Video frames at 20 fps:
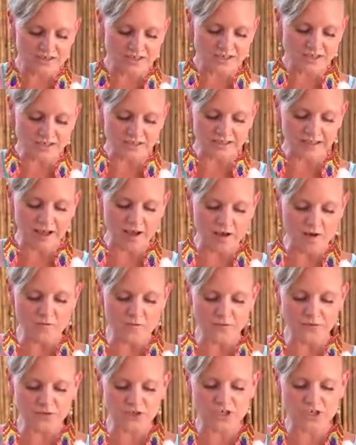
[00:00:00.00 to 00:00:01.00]
to
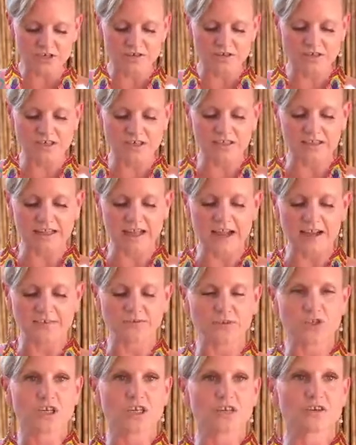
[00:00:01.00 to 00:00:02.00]
love, cheers to
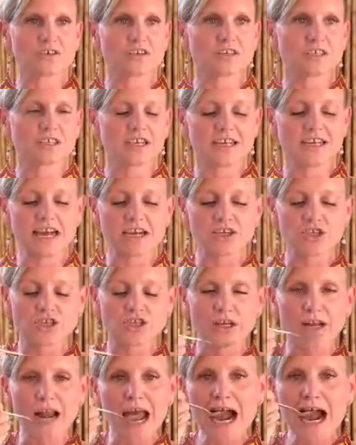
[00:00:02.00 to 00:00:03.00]
life, cheers to
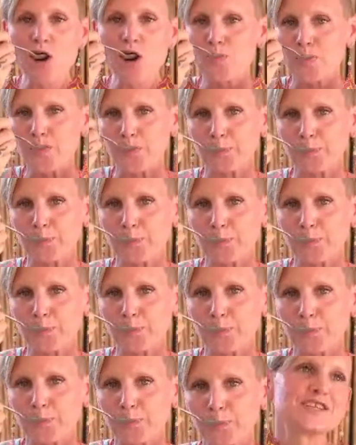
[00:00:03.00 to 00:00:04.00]
connection
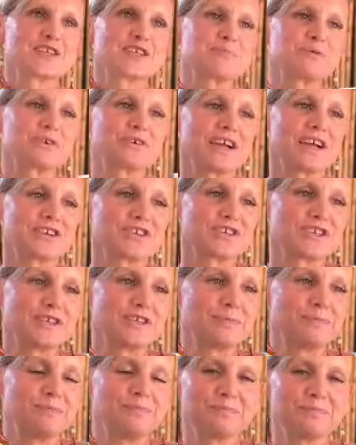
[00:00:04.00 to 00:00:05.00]
and
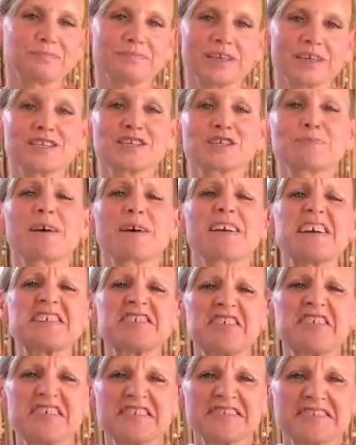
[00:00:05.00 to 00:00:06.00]
inspiration.
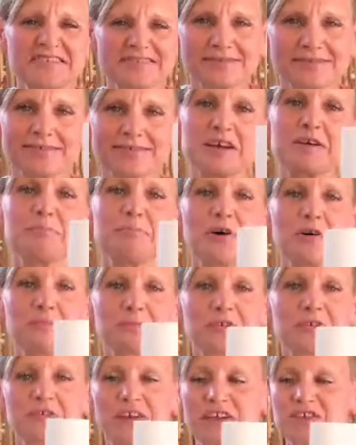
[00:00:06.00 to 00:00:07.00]
Inspiration. Bon
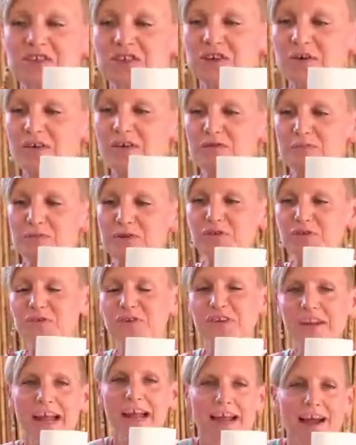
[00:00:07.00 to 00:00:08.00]
provecho. Have a beautiful
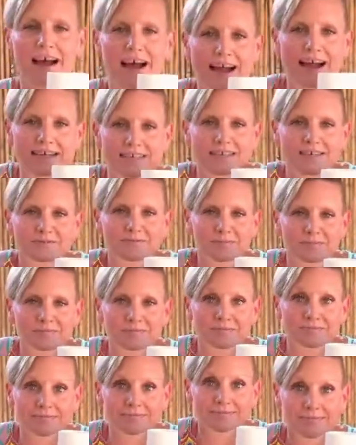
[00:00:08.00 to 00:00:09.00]
day, guys.
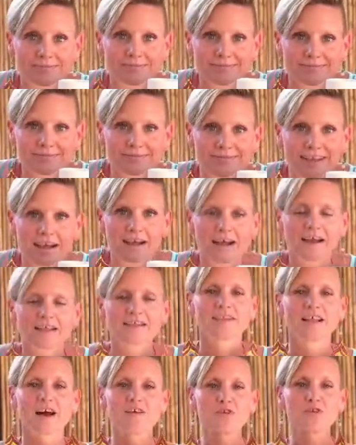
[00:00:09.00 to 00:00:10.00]

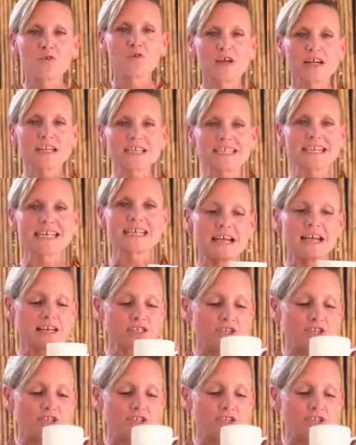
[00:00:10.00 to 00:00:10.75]
Love you. That is it. That is